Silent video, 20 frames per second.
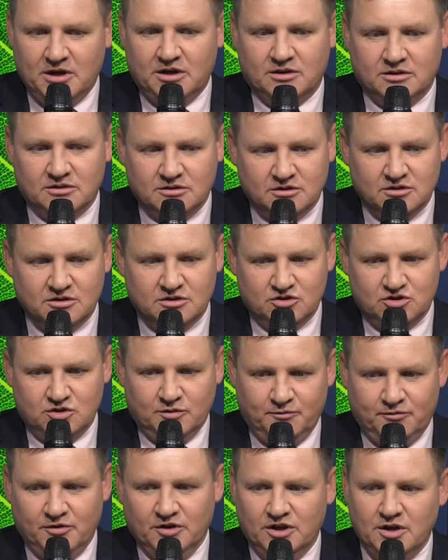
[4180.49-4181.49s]
and in order
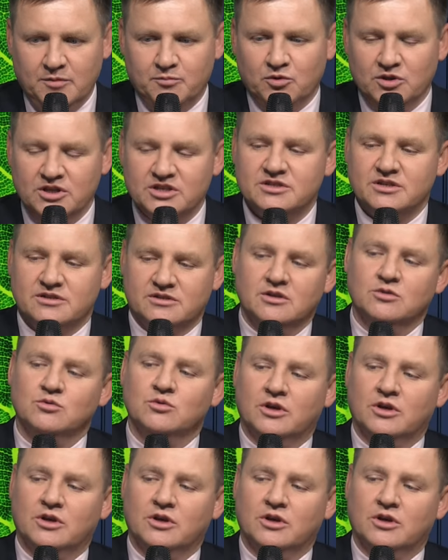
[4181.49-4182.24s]
to support them,